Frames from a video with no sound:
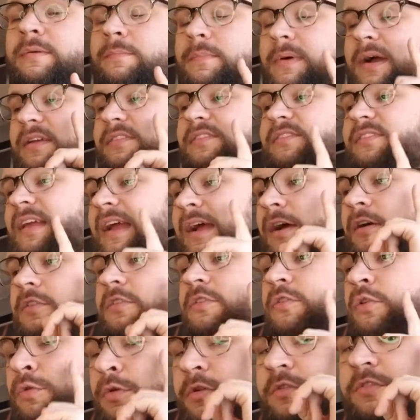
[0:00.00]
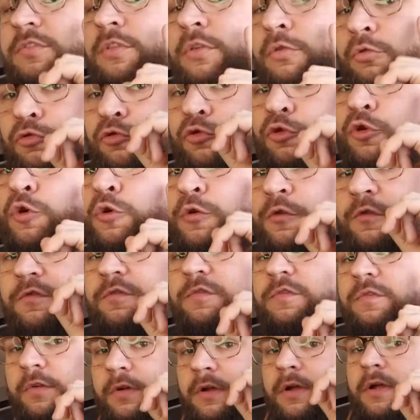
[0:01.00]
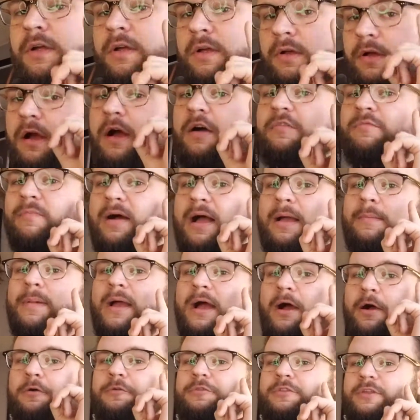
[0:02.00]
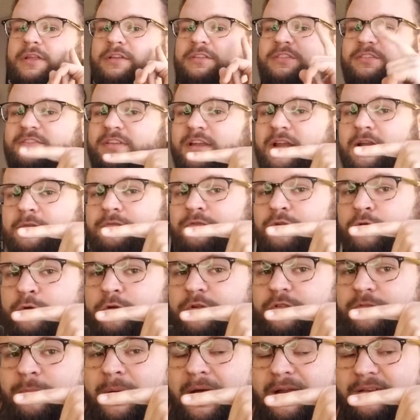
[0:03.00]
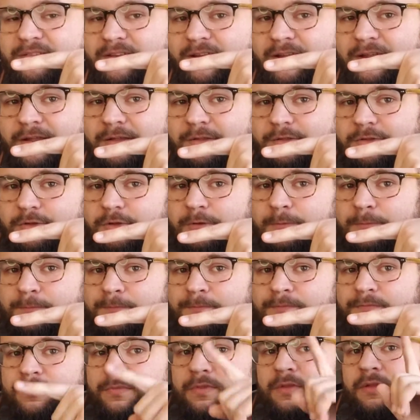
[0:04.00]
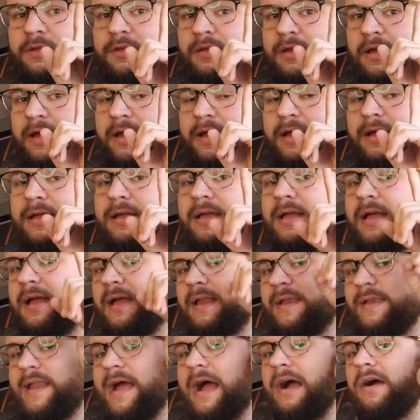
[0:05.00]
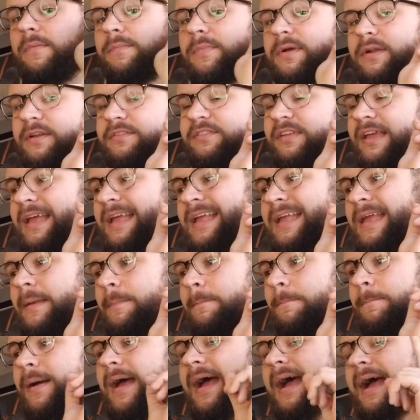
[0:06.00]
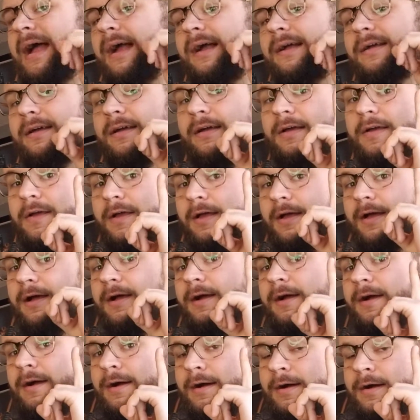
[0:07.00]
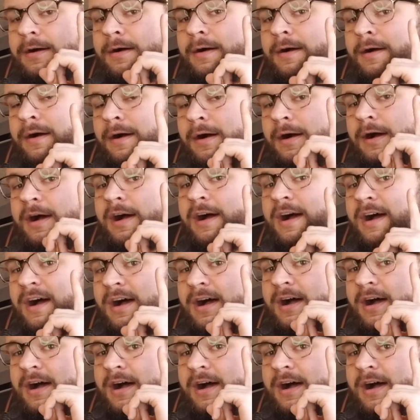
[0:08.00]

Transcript: my sound towards the roof of my mouth instead of towards my teeth. Okay, now I'm going to take it back. Ah.